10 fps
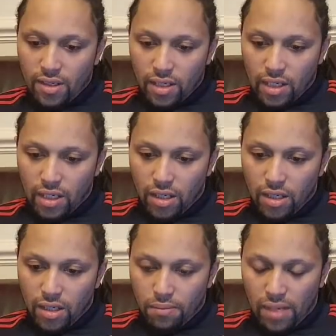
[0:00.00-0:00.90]

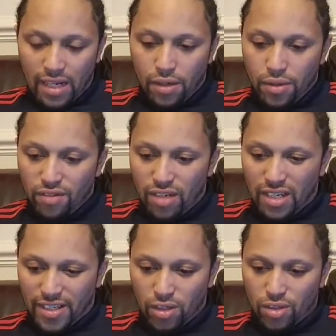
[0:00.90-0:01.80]
I only
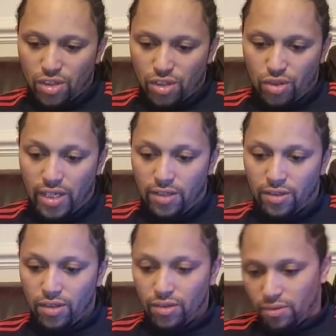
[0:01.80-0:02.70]
really concentrate
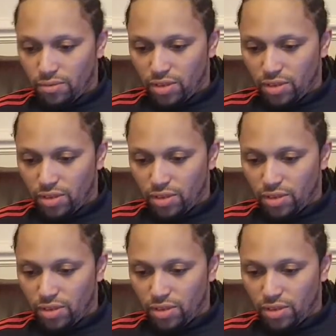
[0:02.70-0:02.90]
on Dunk.